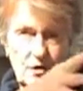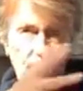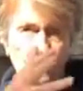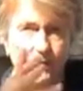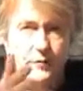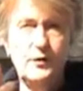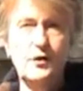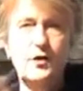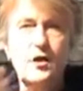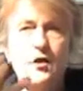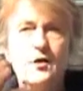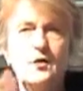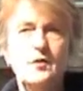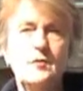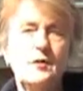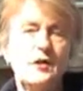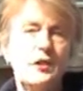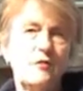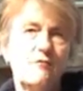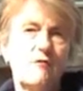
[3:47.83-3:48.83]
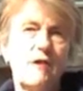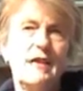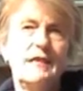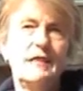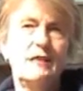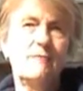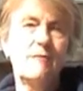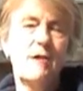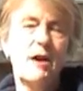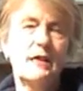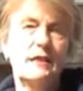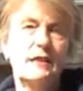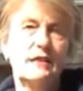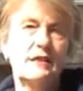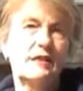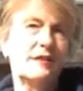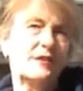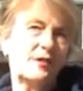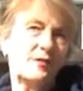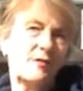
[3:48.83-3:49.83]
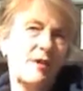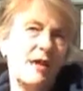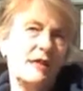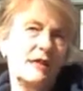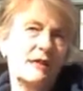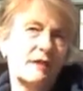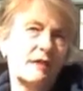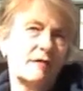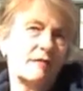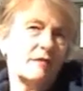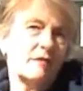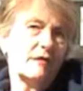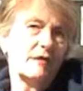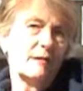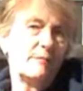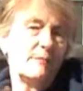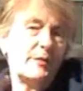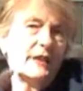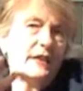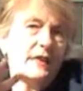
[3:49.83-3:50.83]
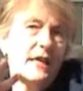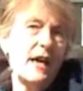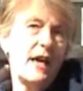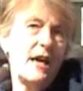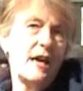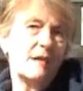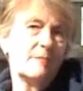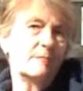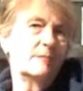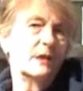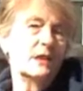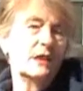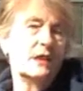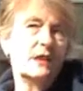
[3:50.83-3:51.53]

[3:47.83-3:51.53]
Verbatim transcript: if you go to a uranium mine in Australia, Olympic Dam